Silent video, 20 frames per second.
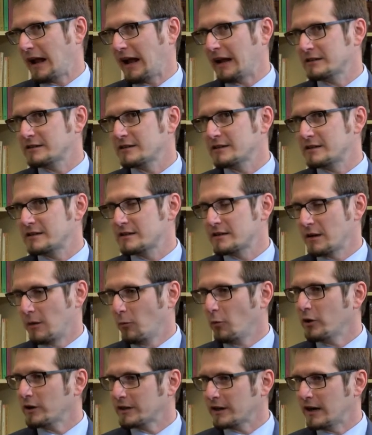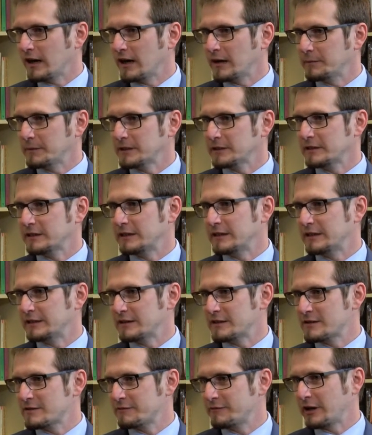actually somewhat common in
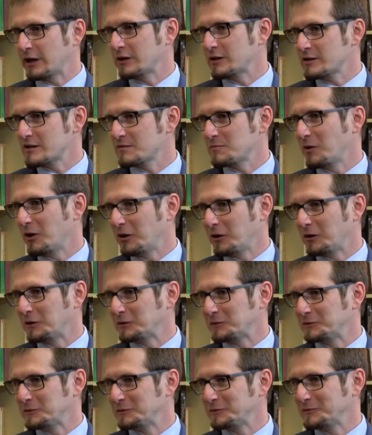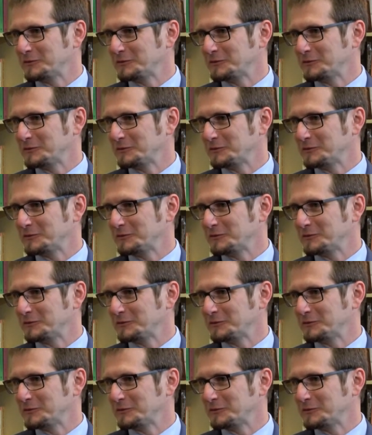this very small